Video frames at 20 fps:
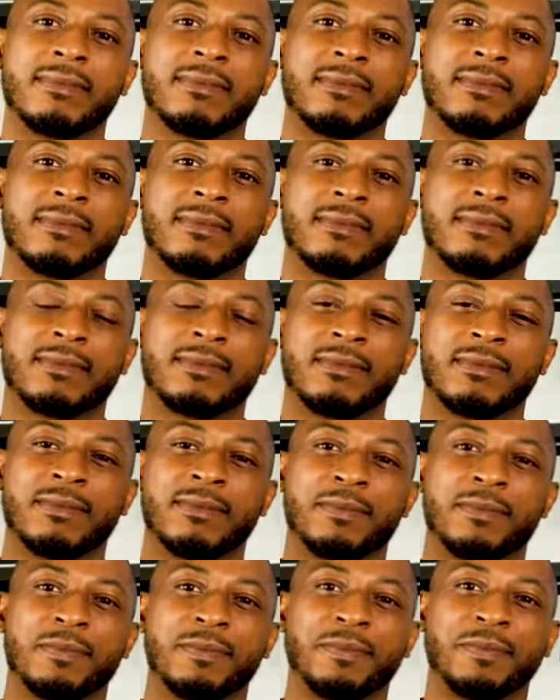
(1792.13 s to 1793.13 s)

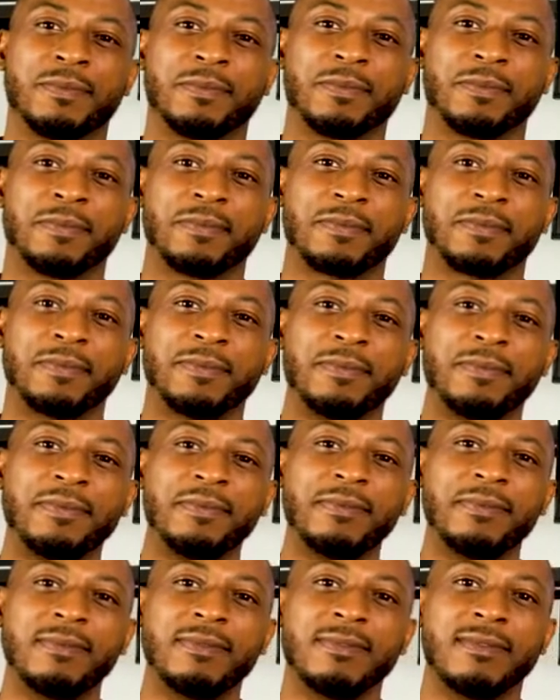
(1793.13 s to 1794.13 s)

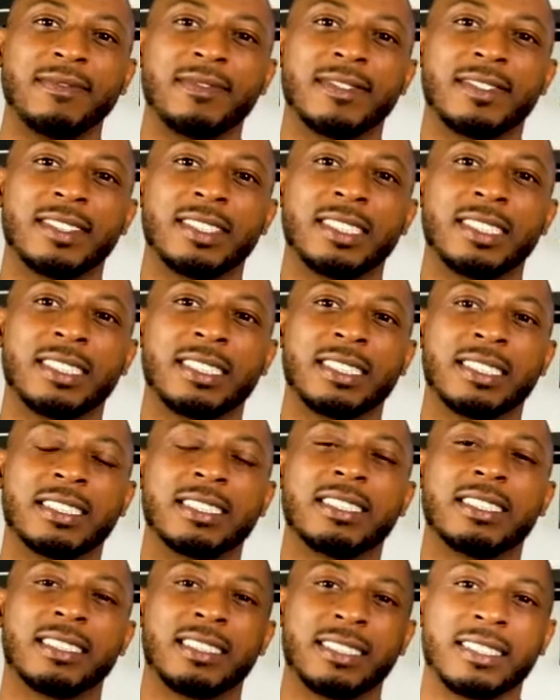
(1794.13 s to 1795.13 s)

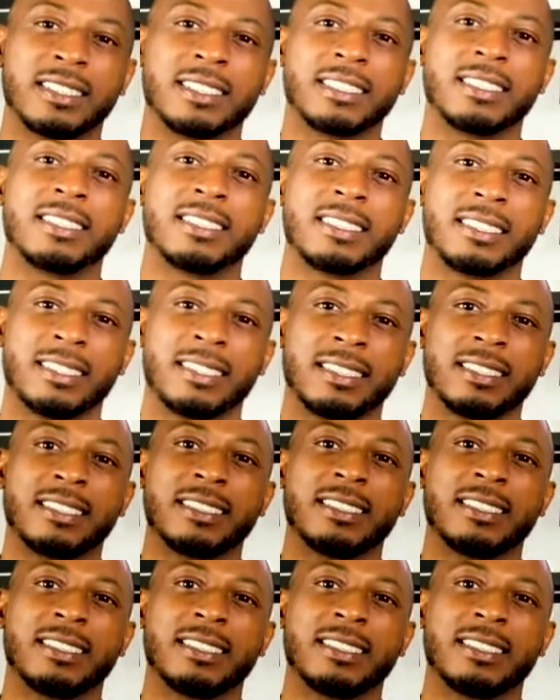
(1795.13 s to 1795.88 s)
No words are spoken by the person on screen.